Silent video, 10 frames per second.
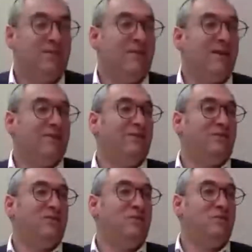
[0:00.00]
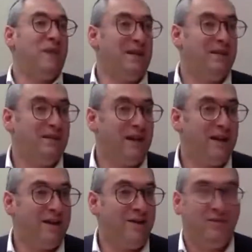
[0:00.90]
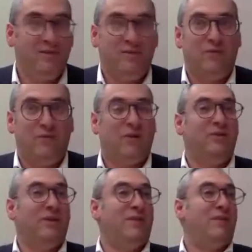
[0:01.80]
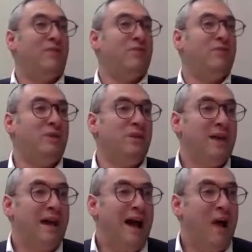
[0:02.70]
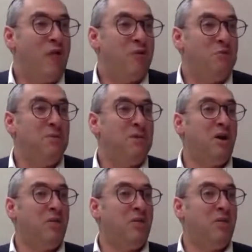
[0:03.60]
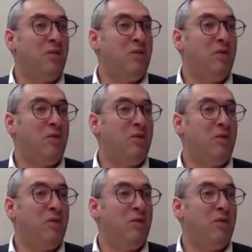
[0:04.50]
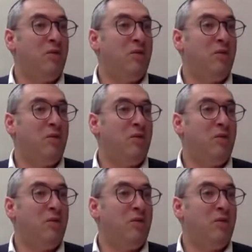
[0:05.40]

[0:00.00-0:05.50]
That's the very essence of humanity. God is, if we take away our free will, how could we be culpable for anything?